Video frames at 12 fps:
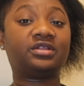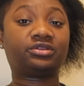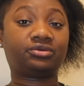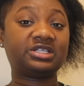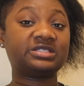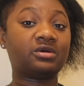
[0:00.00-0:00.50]
with
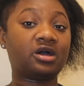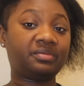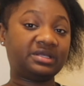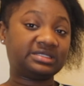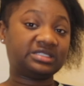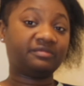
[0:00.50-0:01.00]
3 small
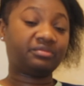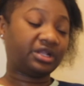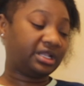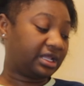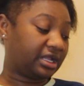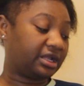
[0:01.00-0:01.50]
pieces of
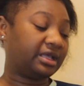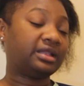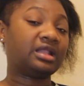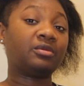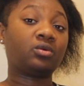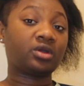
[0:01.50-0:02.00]
braiding hair, and
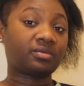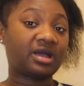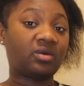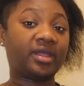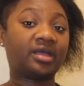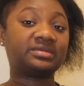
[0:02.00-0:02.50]
then I'm going to work
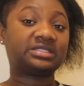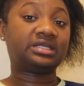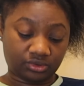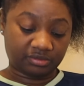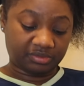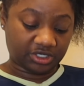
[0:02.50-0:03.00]
my way up to
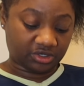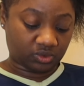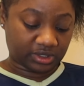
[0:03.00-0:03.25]
do the bigger